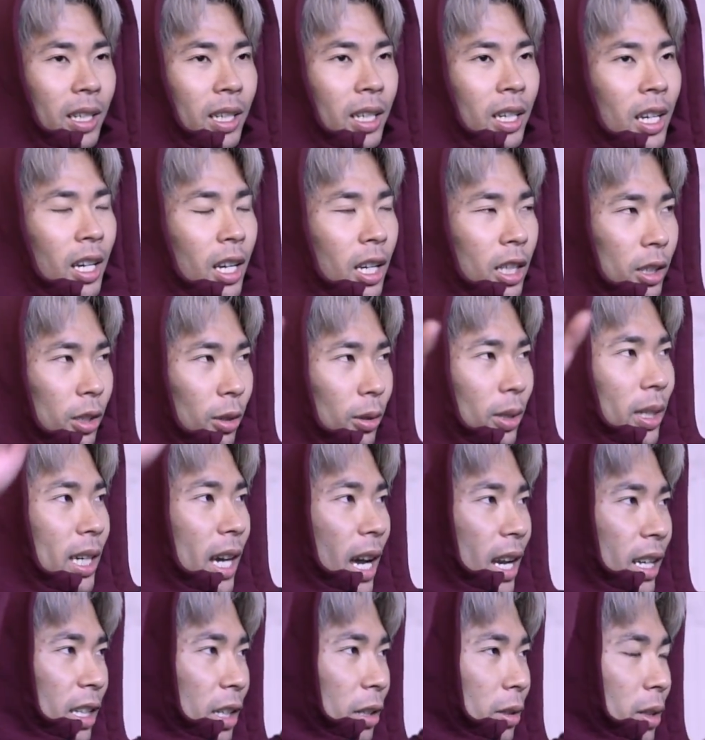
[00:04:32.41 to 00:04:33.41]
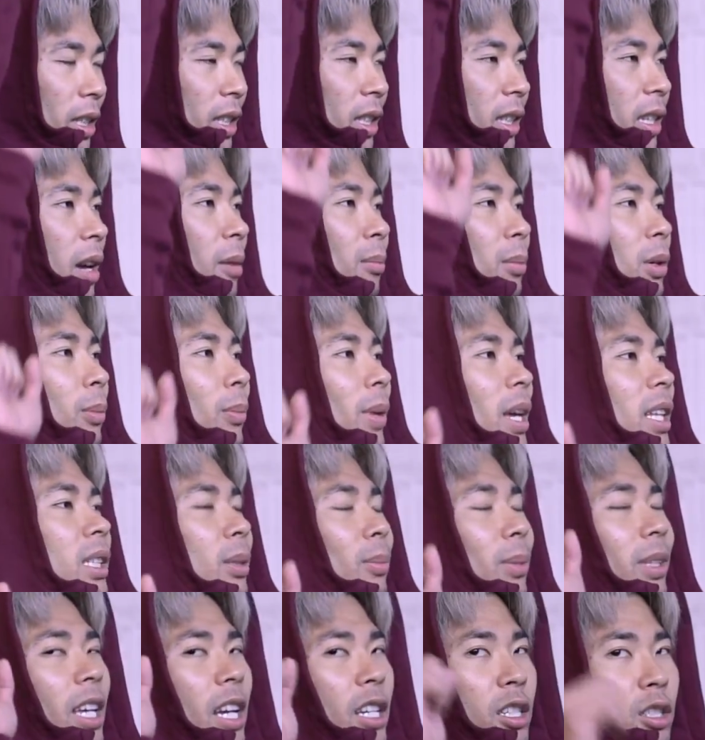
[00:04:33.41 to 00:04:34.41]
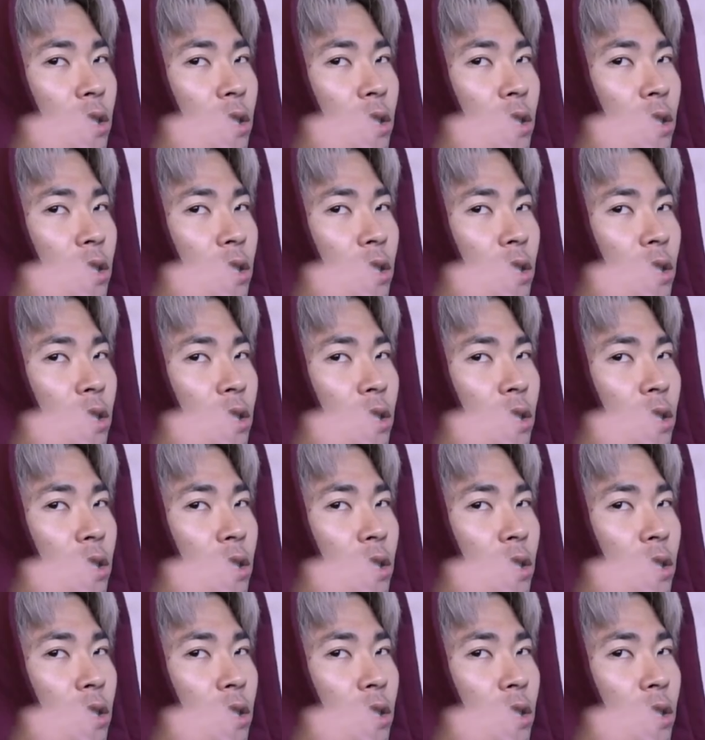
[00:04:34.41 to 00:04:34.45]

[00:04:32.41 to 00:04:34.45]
So he kind of uses that momentum and that